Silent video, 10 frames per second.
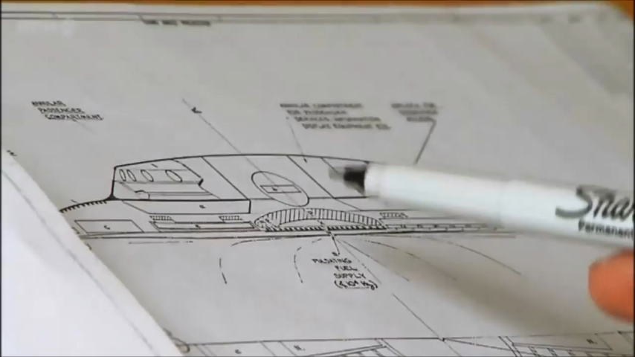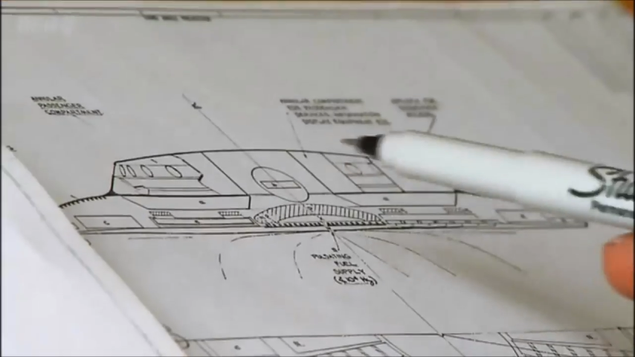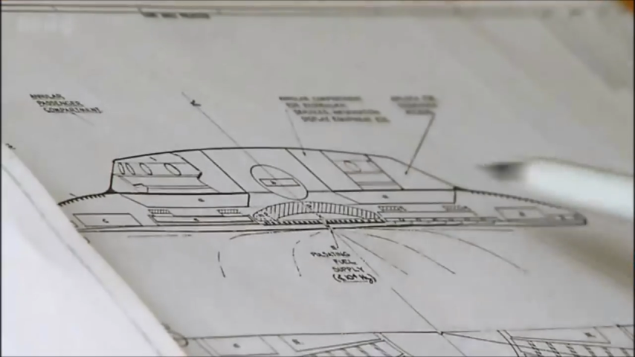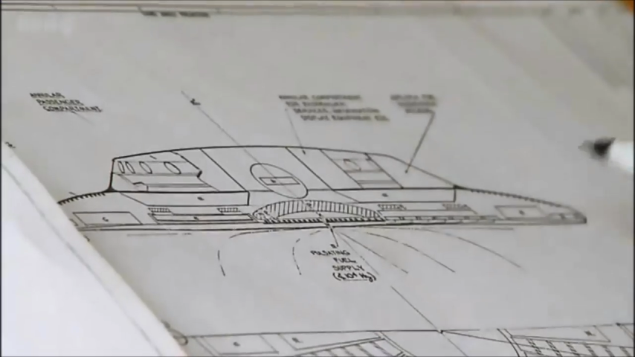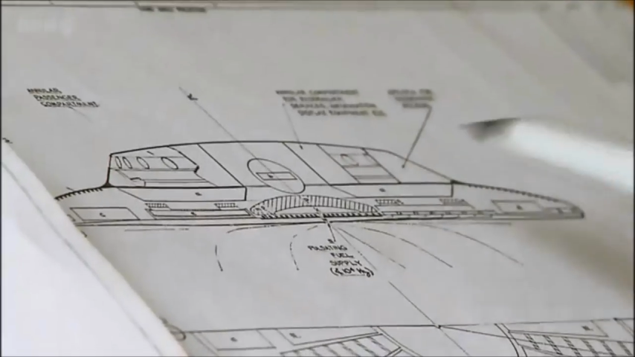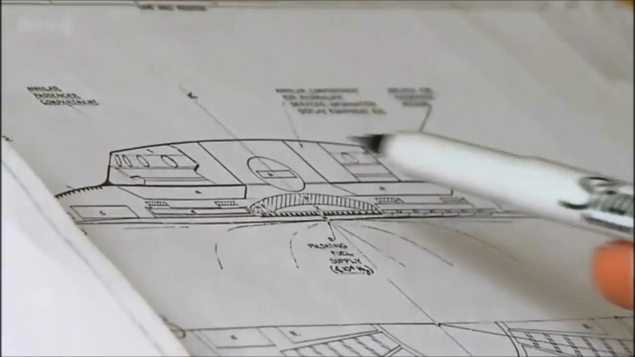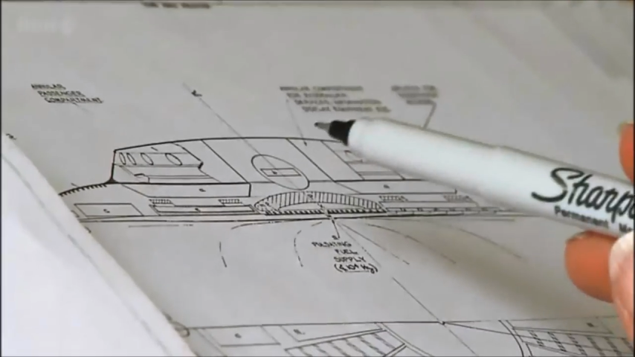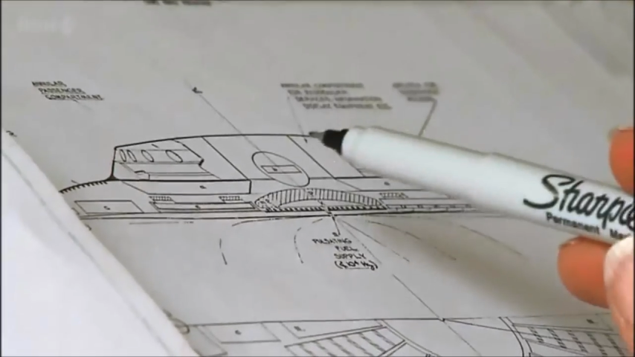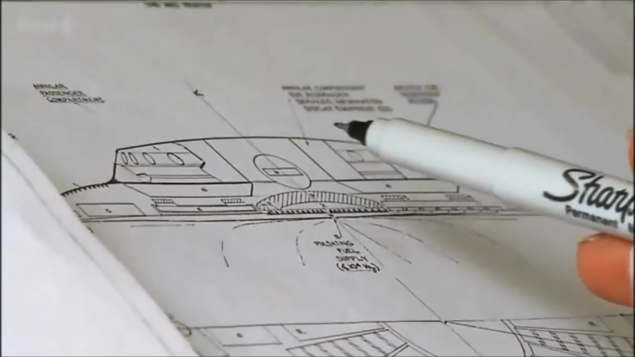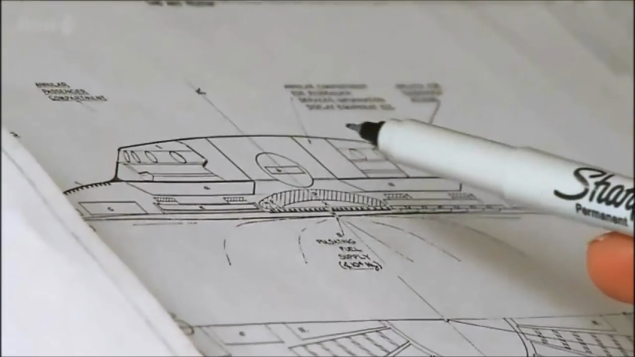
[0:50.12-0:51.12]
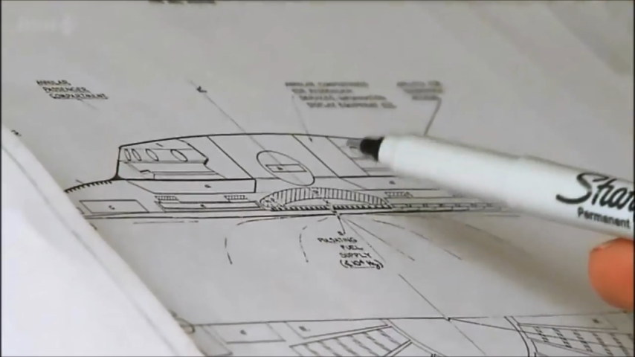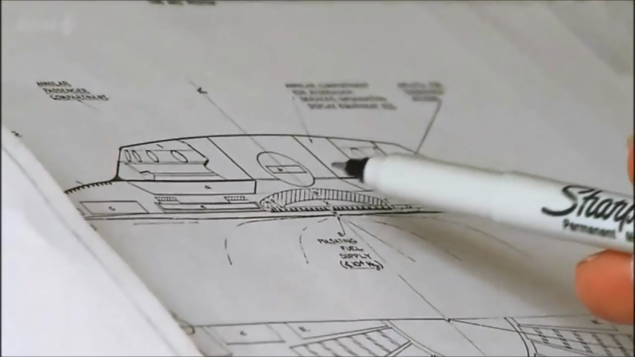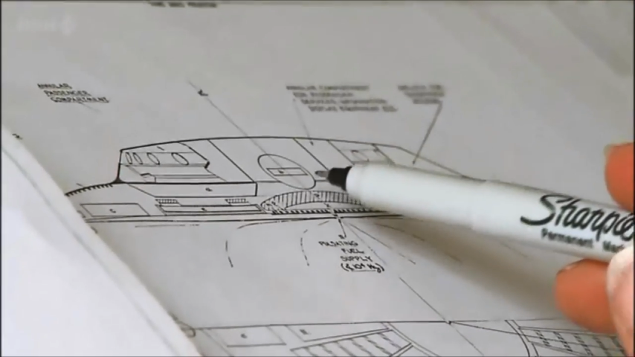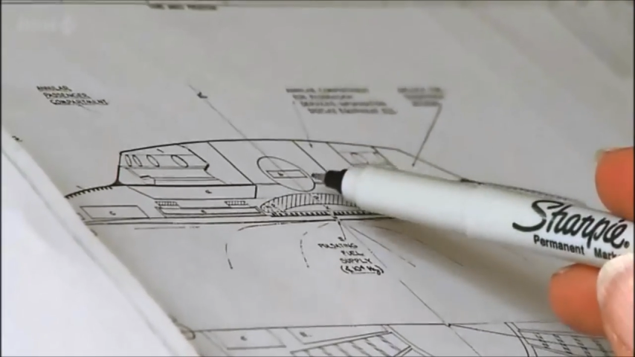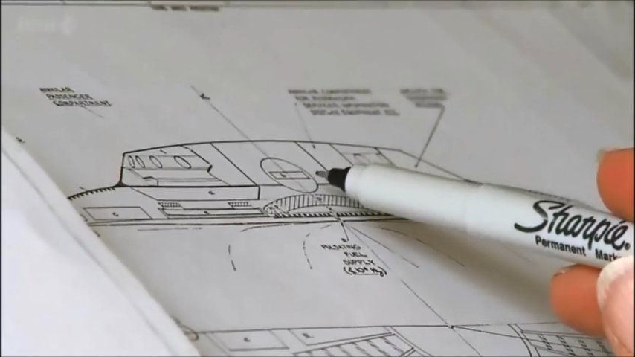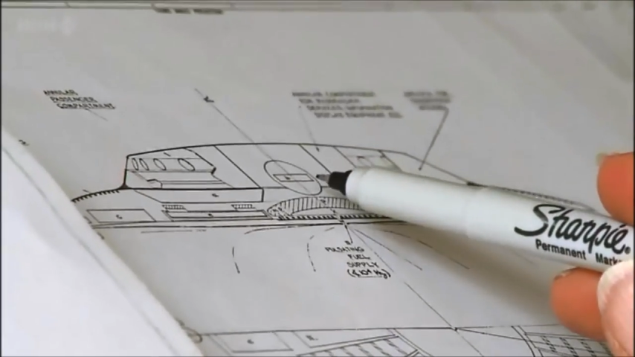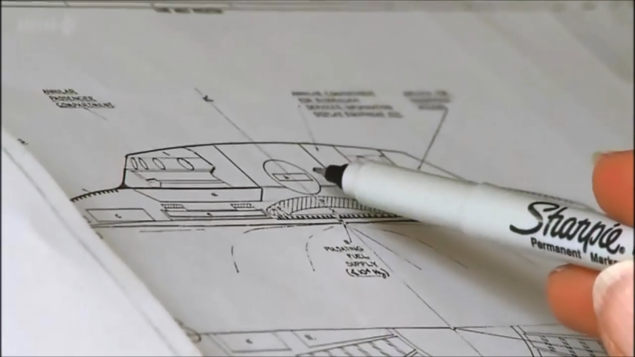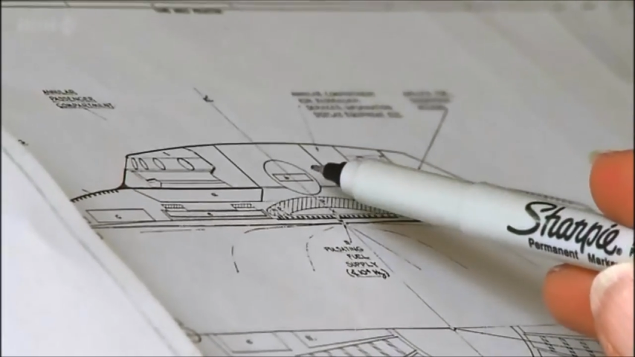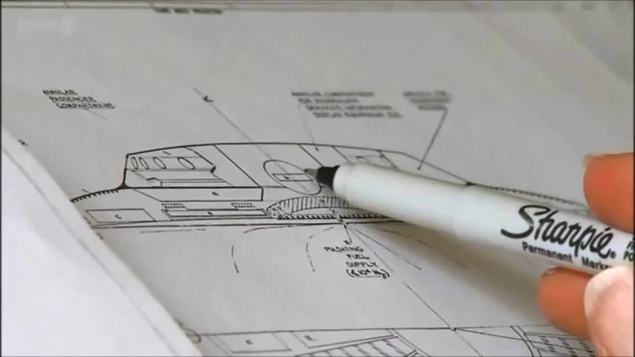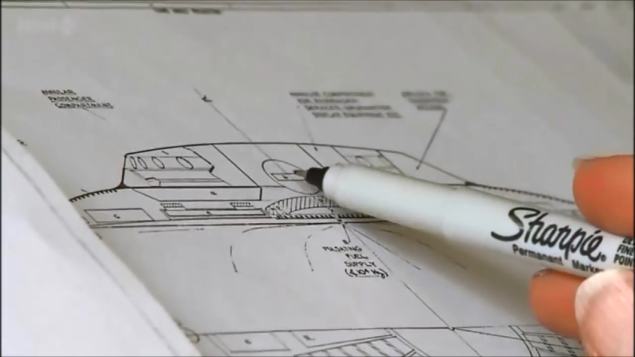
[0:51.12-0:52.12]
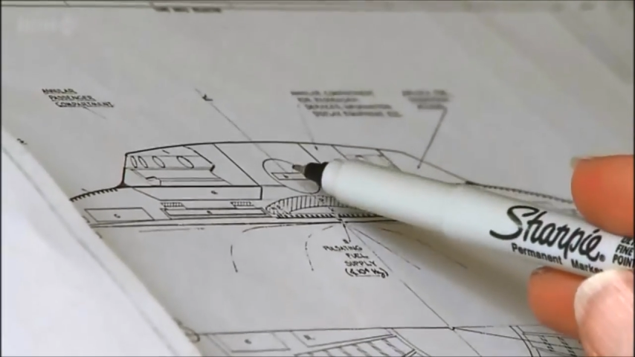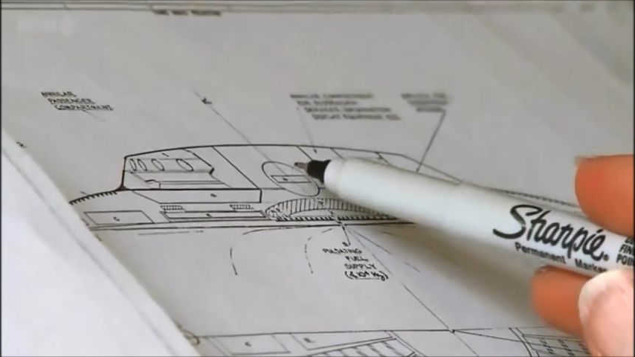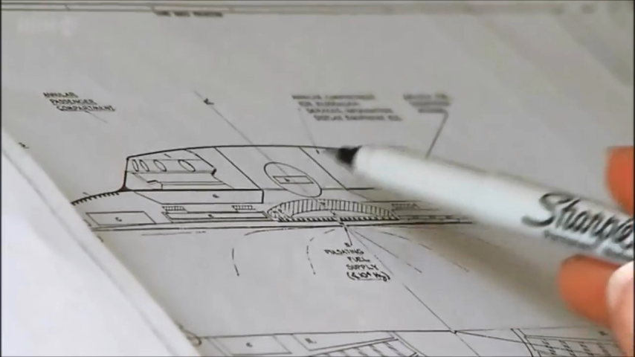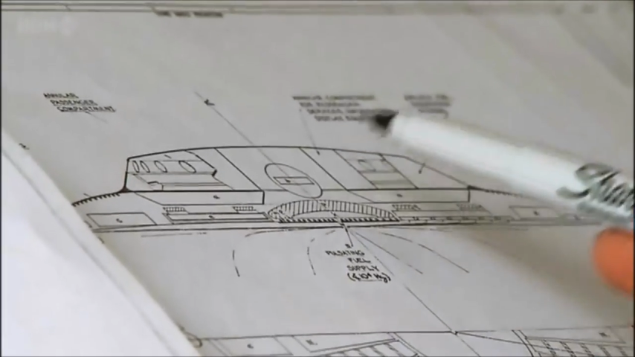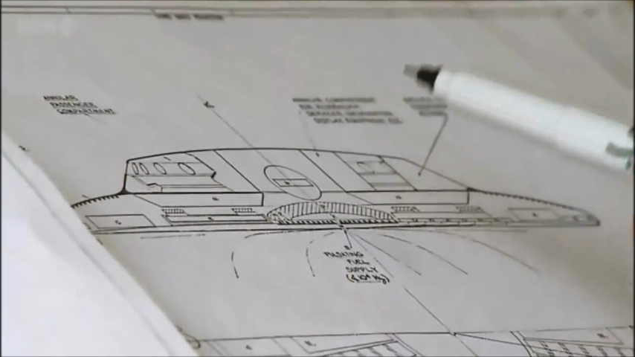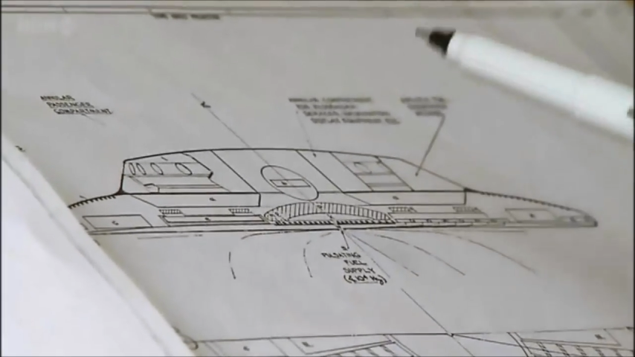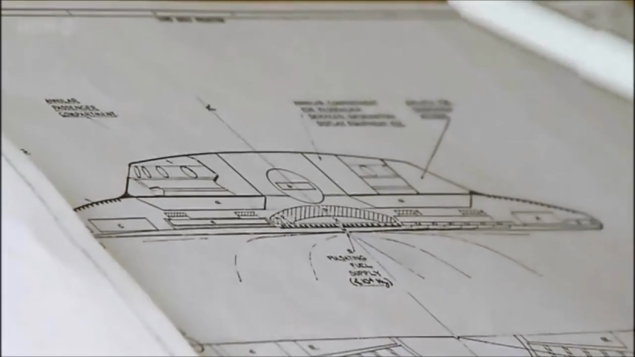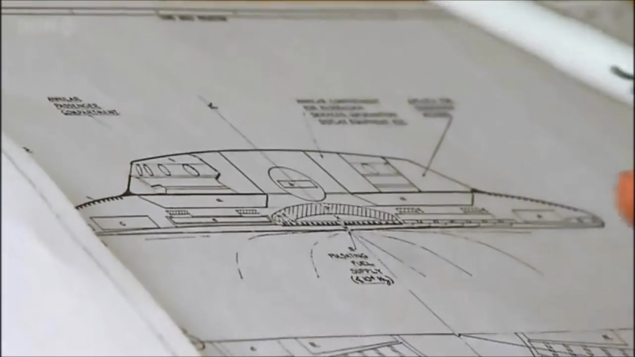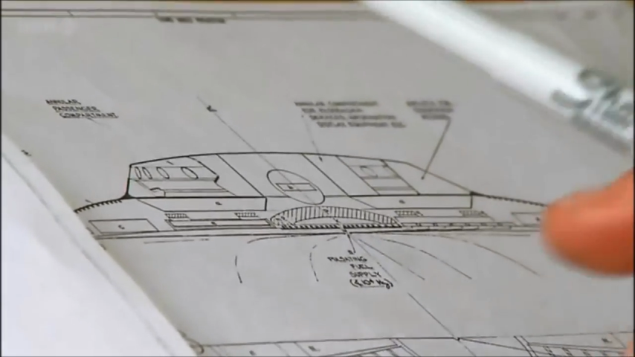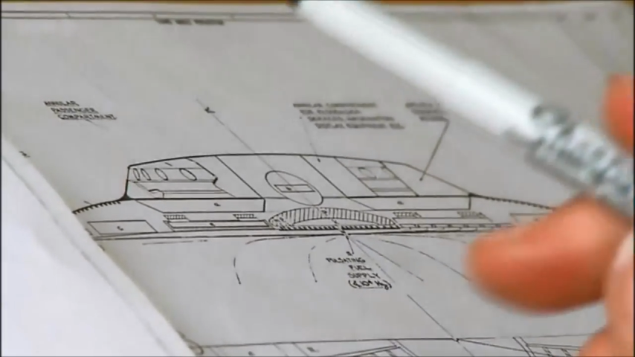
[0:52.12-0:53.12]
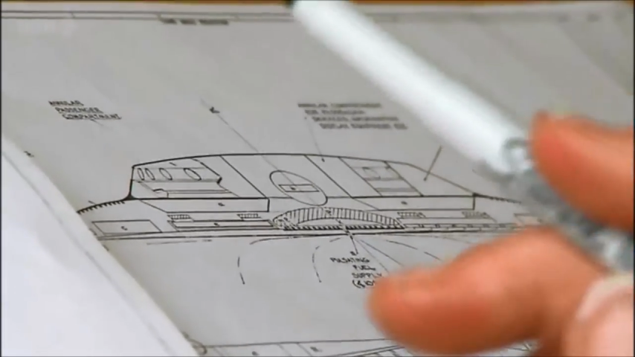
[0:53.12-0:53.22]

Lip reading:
[unreadable: no face in view]